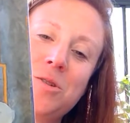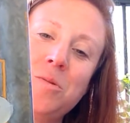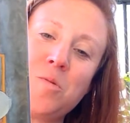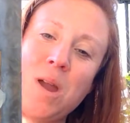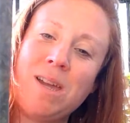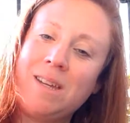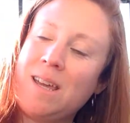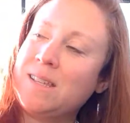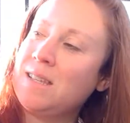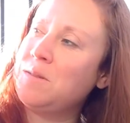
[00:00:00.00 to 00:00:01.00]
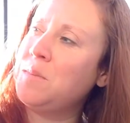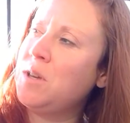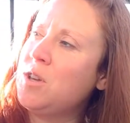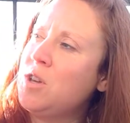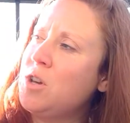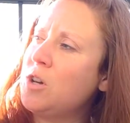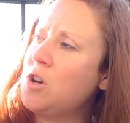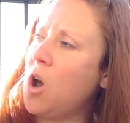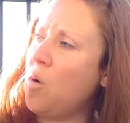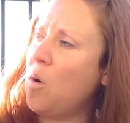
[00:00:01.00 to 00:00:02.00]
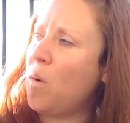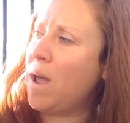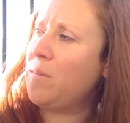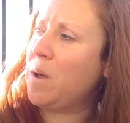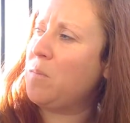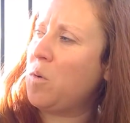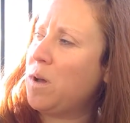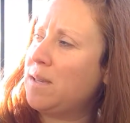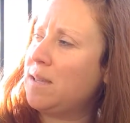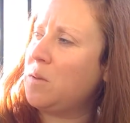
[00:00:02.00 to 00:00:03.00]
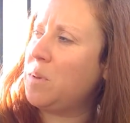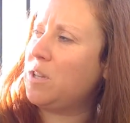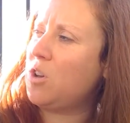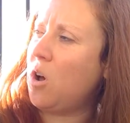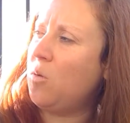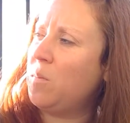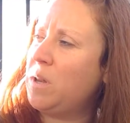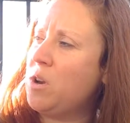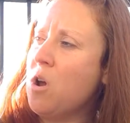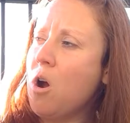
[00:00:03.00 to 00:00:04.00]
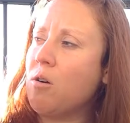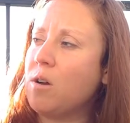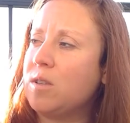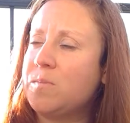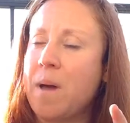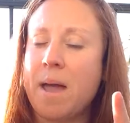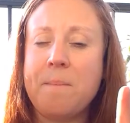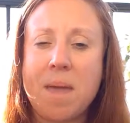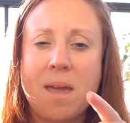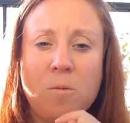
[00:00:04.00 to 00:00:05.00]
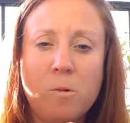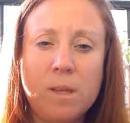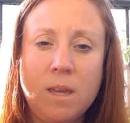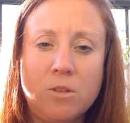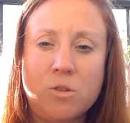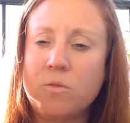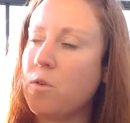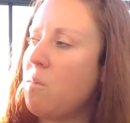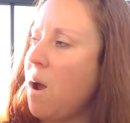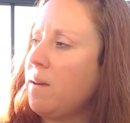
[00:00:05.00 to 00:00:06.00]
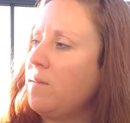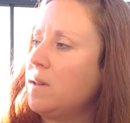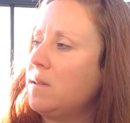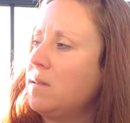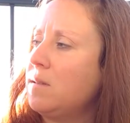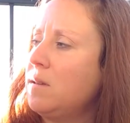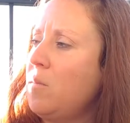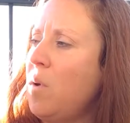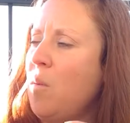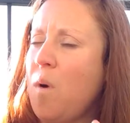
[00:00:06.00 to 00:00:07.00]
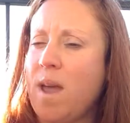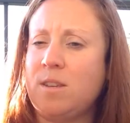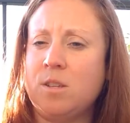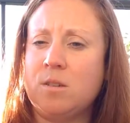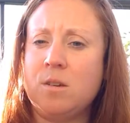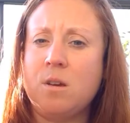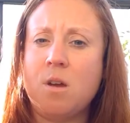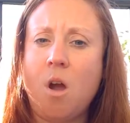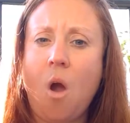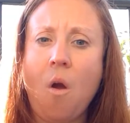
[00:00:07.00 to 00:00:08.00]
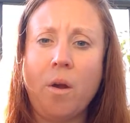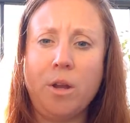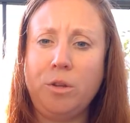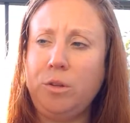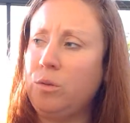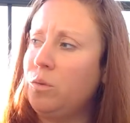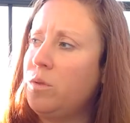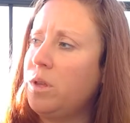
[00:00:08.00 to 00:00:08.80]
will recognize him? Go away, my boy, said the big tall woman, or else my man will eat you for breakfast. But wait, aren't you the